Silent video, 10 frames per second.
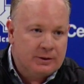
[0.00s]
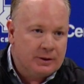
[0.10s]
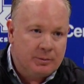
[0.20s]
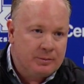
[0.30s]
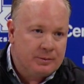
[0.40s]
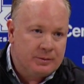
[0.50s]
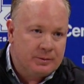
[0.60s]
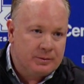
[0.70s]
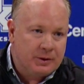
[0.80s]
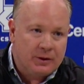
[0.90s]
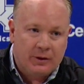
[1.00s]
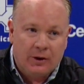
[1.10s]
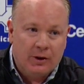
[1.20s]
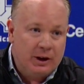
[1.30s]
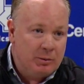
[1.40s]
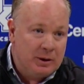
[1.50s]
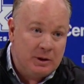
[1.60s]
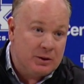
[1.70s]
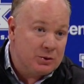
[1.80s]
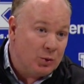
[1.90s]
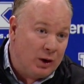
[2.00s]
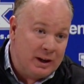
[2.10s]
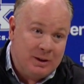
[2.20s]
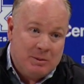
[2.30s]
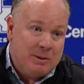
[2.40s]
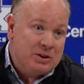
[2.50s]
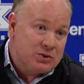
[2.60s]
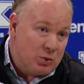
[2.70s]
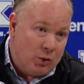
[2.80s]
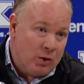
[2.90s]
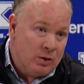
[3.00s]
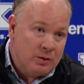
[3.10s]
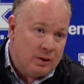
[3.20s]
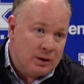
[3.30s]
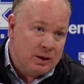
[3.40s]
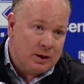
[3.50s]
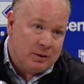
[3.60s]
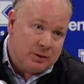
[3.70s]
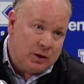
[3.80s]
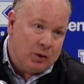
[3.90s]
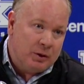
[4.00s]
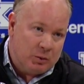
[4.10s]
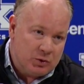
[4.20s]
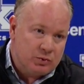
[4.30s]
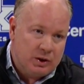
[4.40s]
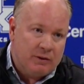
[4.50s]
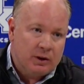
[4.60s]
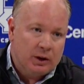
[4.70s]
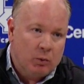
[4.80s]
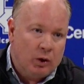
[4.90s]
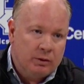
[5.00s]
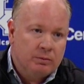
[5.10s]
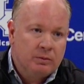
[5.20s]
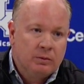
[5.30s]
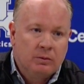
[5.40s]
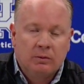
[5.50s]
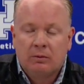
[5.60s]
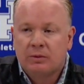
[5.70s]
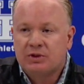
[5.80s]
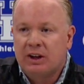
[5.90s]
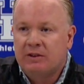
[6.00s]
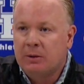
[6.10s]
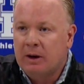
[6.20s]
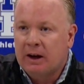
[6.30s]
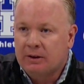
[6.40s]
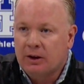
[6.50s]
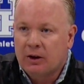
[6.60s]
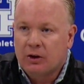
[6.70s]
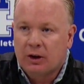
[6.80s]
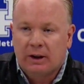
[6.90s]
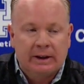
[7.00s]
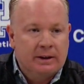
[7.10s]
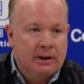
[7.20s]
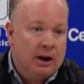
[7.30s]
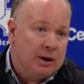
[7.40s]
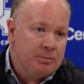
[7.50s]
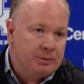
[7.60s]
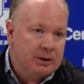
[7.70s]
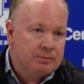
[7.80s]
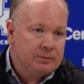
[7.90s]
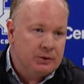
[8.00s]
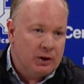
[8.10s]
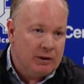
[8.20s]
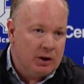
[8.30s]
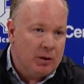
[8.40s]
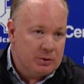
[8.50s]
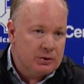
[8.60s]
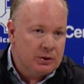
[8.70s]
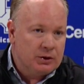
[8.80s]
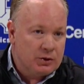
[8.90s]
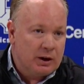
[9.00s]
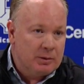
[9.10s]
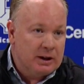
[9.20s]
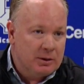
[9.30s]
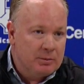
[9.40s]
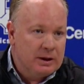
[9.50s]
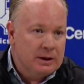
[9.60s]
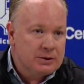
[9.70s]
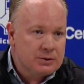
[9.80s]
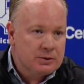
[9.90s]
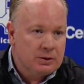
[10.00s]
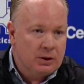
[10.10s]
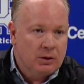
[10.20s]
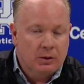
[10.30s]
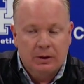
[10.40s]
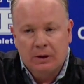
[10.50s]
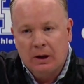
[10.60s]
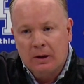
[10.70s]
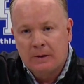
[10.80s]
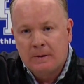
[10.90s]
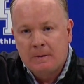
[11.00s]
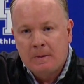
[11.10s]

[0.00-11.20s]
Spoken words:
get it to the 30, maybe the 20, maybe score. I don't know. I mean, there was definitely one safety back there that could have cleaned it up, but you have an opportunity to try to make him miss, you know, and